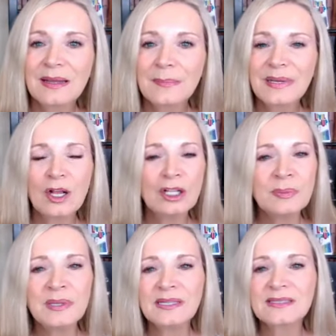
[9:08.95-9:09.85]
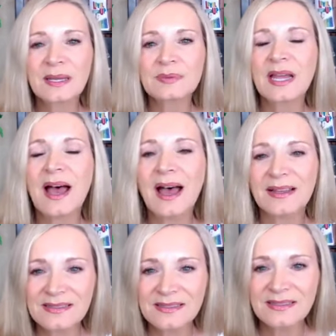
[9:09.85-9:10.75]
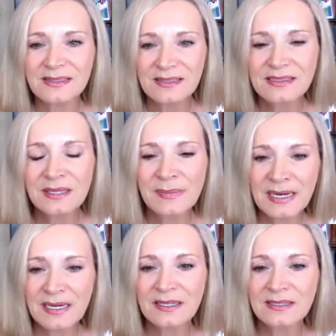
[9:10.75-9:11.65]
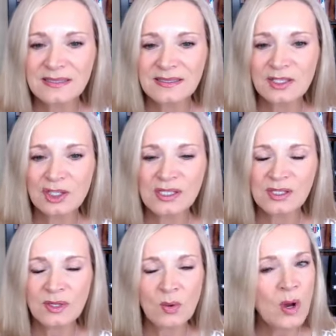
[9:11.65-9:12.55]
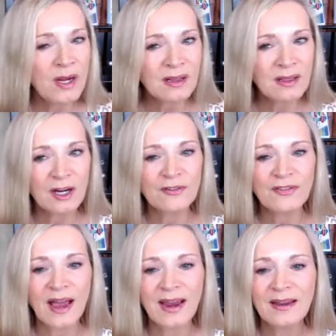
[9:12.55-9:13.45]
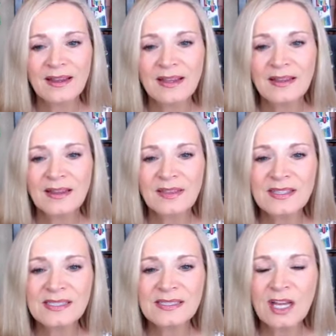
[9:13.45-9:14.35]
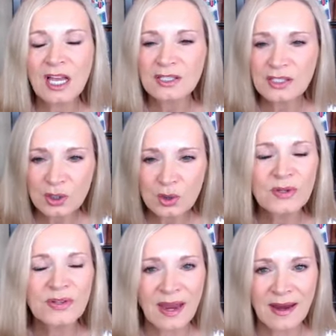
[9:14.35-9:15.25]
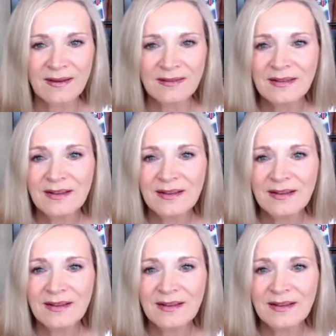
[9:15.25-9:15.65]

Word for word: but ultimately it's up to us to make decisions so i want to clarify this is not soothsaying